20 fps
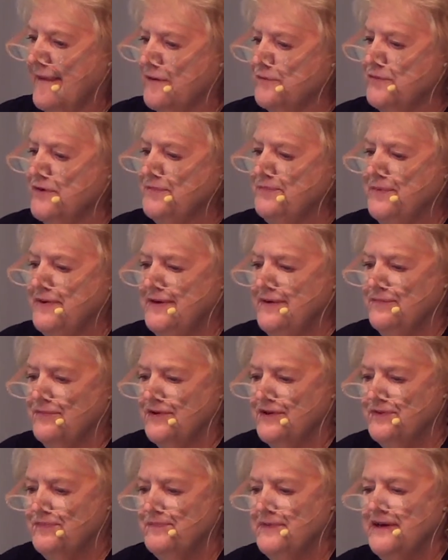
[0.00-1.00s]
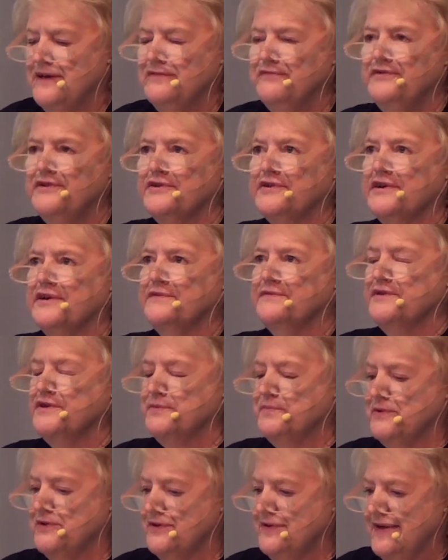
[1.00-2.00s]
Repeat with me if you're
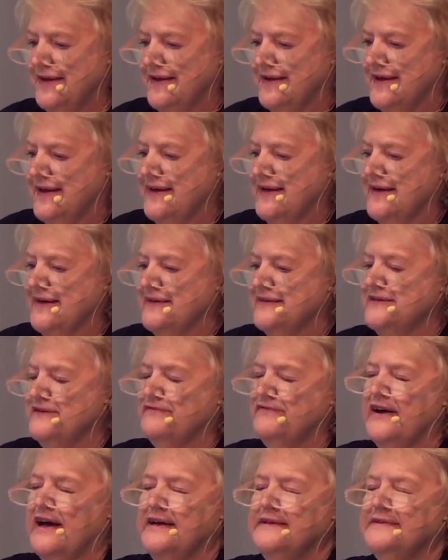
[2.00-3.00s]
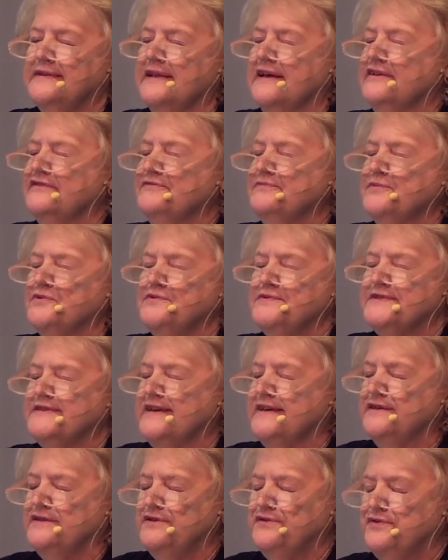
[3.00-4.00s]
comfortable. Divine love moves
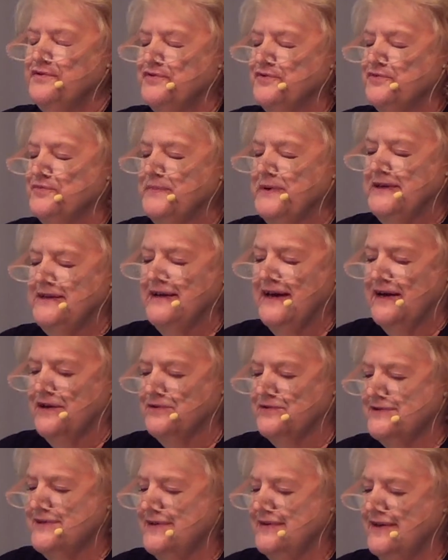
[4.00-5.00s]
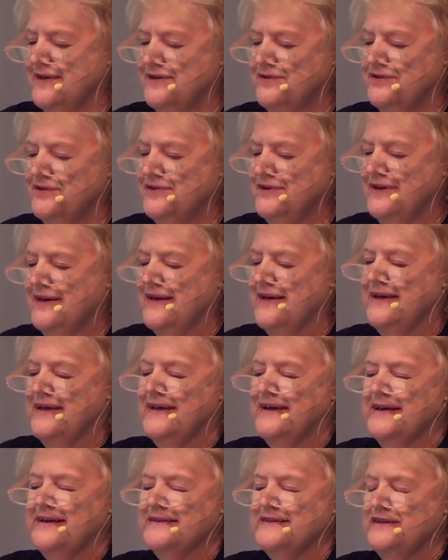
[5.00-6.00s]
in and through me now. Together.
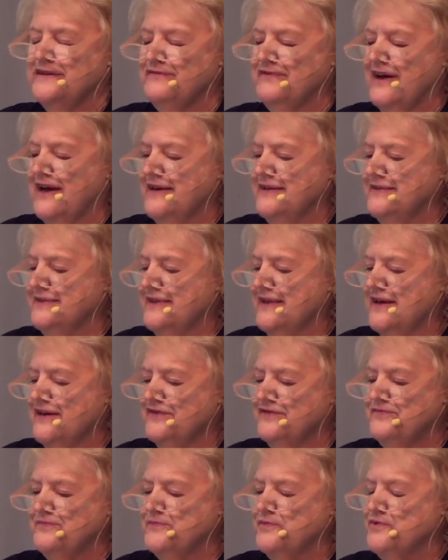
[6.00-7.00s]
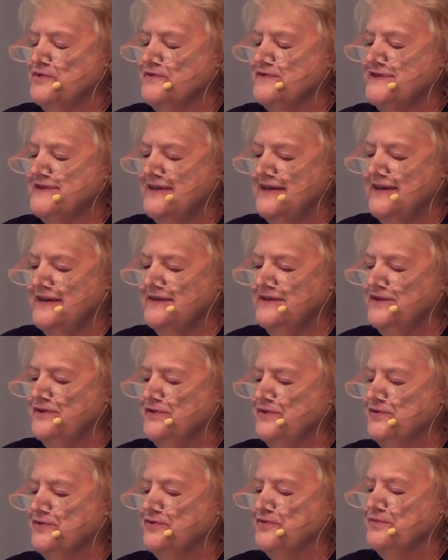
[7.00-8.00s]
Divine love moves in and
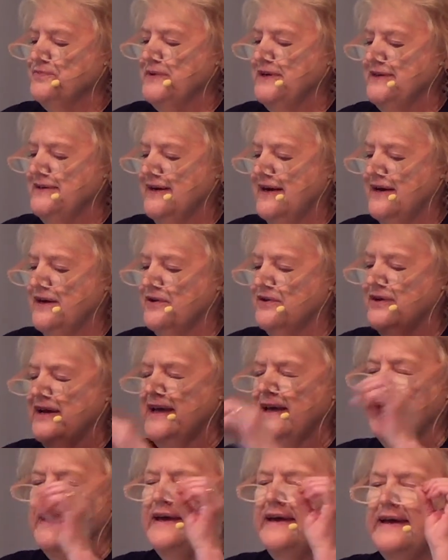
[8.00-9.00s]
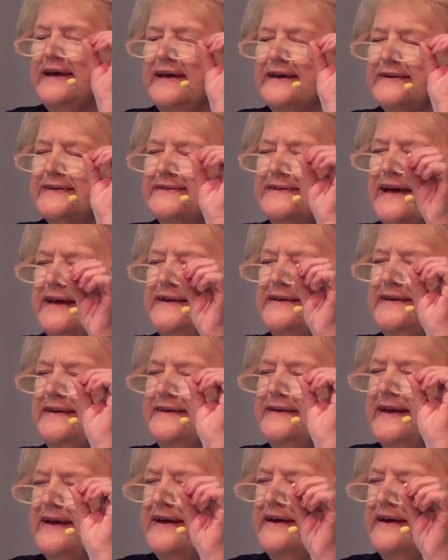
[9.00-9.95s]
through me now, igniting